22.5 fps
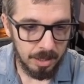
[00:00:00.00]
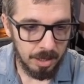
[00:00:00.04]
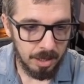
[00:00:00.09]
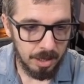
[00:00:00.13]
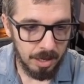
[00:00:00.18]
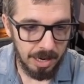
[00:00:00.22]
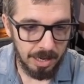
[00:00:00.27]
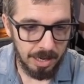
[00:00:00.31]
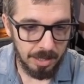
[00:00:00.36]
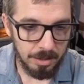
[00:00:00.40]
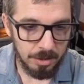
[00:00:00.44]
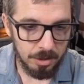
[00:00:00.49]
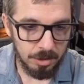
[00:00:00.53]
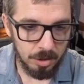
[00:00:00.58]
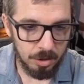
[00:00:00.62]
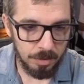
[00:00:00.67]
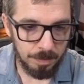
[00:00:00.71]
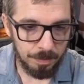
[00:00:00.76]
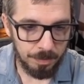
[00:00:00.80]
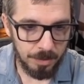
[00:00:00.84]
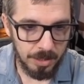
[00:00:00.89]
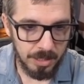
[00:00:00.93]
All right,
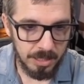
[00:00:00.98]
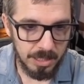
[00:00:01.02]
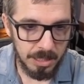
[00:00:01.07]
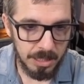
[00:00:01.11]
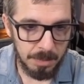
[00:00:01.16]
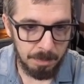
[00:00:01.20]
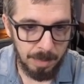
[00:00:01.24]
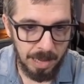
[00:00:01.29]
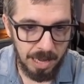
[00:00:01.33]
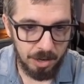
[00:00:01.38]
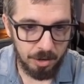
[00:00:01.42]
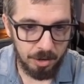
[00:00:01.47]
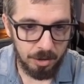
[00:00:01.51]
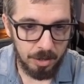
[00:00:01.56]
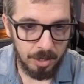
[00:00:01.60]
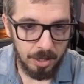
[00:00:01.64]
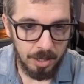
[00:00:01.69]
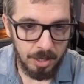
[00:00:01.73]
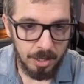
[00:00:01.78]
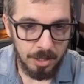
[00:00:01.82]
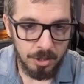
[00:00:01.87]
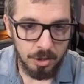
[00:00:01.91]
so this is better.
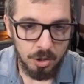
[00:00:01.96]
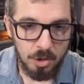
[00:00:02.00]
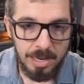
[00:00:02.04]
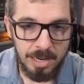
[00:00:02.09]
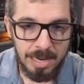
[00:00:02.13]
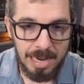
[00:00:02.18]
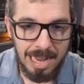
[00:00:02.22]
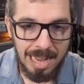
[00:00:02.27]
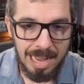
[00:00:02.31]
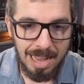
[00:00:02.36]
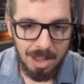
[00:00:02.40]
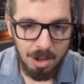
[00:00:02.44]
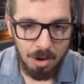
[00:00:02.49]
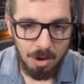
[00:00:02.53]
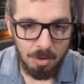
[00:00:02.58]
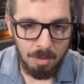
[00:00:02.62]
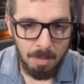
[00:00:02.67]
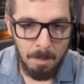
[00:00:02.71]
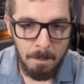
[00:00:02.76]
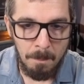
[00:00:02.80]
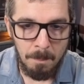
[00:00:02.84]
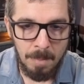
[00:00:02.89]
So
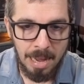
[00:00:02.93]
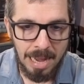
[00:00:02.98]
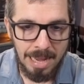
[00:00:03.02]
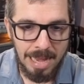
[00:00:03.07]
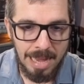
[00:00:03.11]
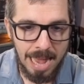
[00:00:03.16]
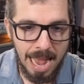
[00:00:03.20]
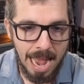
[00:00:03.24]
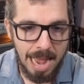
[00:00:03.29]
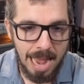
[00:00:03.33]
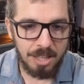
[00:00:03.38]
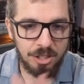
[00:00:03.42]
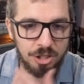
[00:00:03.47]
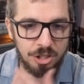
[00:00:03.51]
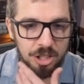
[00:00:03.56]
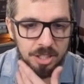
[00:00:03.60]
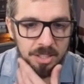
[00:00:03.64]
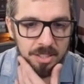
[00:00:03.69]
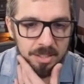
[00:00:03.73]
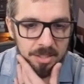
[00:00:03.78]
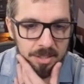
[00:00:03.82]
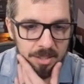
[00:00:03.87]
now my
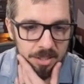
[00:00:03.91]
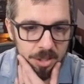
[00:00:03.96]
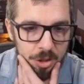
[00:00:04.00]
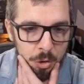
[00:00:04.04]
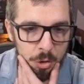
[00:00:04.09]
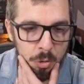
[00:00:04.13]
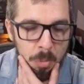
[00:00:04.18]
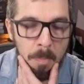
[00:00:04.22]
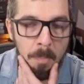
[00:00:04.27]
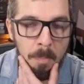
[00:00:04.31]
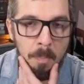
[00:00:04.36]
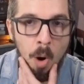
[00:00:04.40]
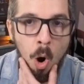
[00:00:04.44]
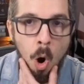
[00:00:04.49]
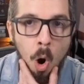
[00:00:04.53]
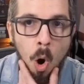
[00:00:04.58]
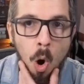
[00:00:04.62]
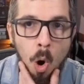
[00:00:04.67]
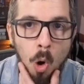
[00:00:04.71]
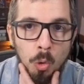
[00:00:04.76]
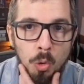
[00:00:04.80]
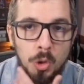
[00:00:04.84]
agent is
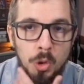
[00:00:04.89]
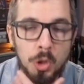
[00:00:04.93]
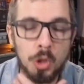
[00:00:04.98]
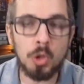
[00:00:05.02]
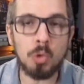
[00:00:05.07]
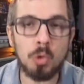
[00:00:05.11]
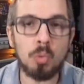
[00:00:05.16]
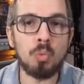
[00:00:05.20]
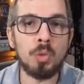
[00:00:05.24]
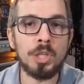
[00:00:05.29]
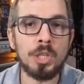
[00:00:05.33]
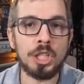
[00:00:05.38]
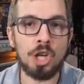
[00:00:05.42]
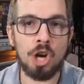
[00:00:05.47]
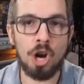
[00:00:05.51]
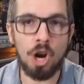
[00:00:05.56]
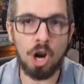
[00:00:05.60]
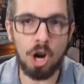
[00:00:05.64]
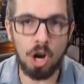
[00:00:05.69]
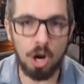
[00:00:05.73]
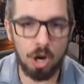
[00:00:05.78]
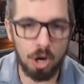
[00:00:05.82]
supposed to
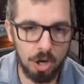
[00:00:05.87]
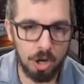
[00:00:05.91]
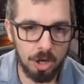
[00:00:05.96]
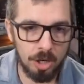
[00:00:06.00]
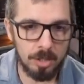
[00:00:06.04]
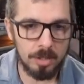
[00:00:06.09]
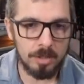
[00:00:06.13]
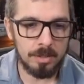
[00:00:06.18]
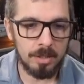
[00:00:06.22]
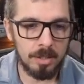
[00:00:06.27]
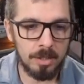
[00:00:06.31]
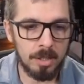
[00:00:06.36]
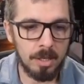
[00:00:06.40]
return